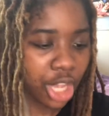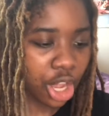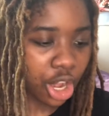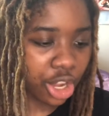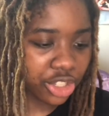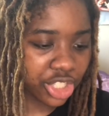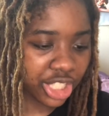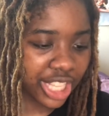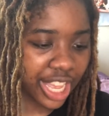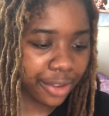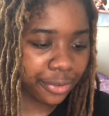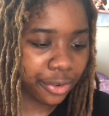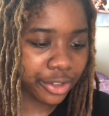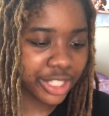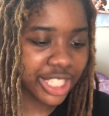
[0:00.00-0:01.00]
On July
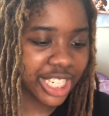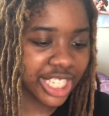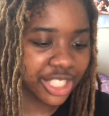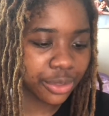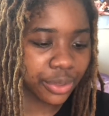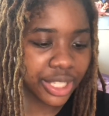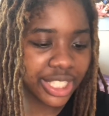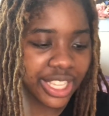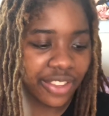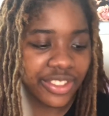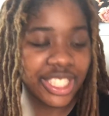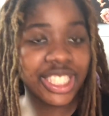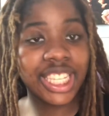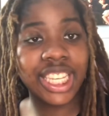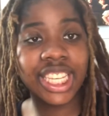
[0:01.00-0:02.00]
14,
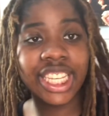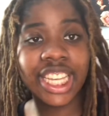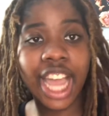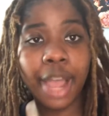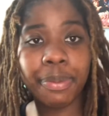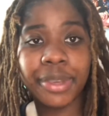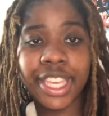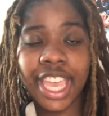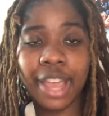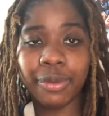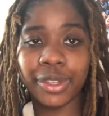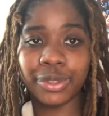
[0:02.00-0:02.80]
2017, Copycat was